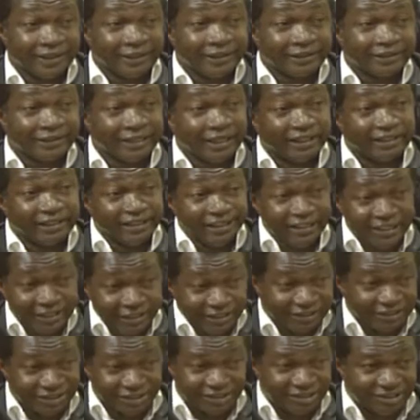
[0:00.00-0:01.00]
The
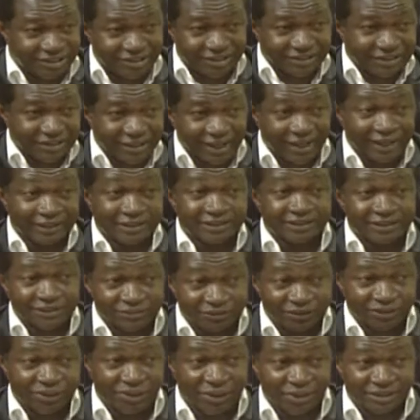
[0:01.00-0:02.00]
needs and the
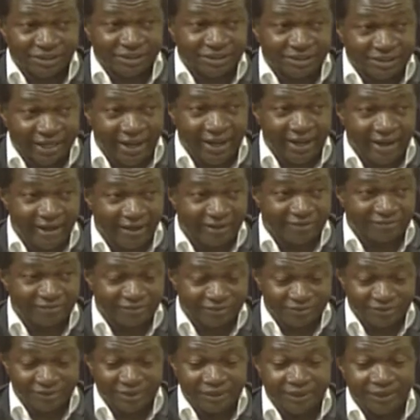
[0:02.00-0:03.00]
difficulties I have
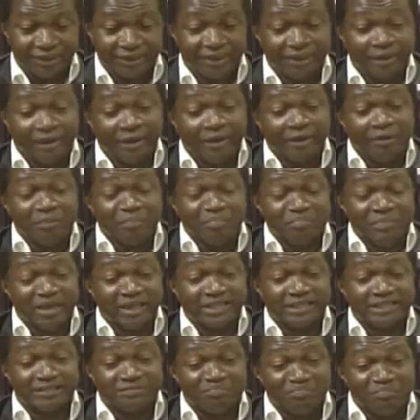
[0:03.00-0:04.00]

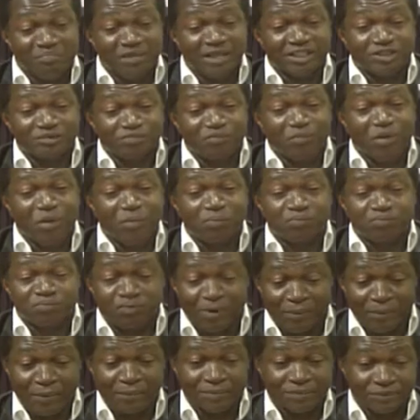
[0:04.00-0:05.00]
make it much more
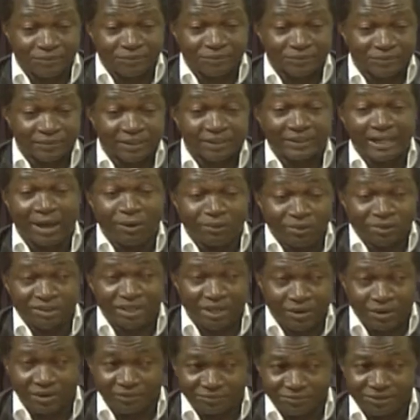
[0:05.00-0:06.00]
probable that I will
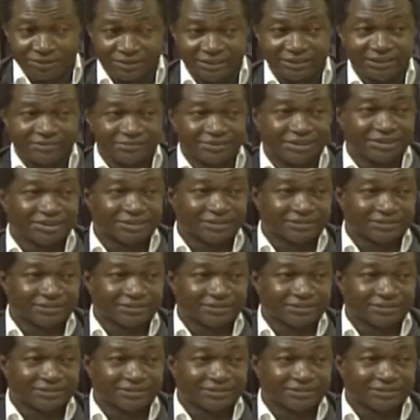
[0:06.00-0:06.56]
succumb to the temptation.